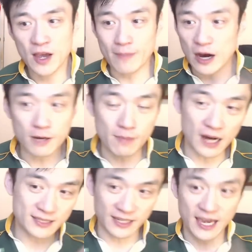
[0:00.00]
Malcolm
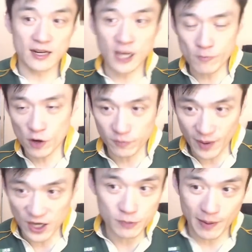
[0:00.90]
Marks, again, coming off the
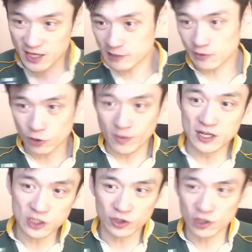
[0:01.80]
bench, but he's been
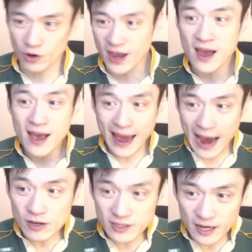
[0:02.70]
tremendous. So yeah,
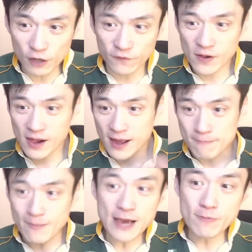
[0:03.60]
outside of
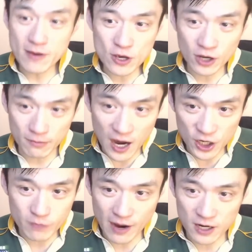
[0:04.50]
maybe you can
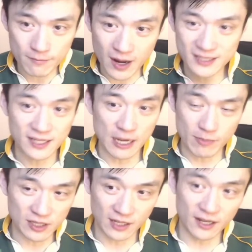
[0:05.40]
argue Malcolm Marks and
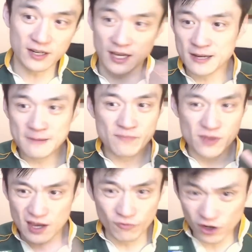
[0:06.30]
Damien Dilendi,
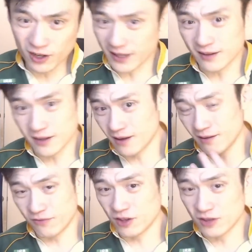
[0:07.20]
really
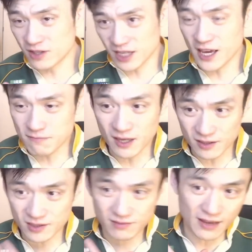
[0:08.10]
the team
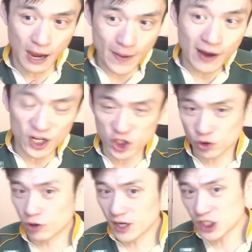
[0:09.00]
is about as
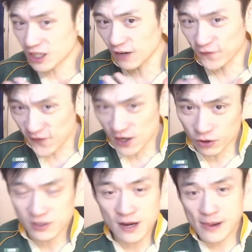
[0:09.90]
strong as you can
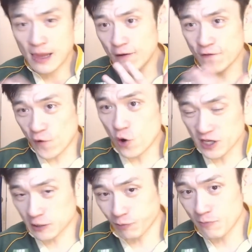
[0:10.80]
field for the
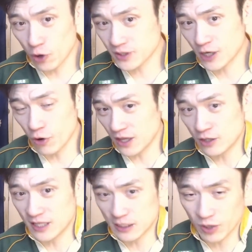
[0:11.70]
Springboks going into
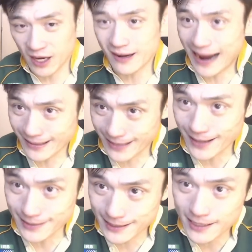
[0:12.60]
this weekend
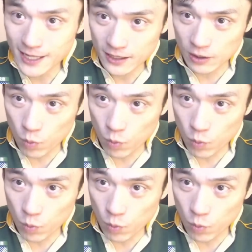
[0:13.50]
against the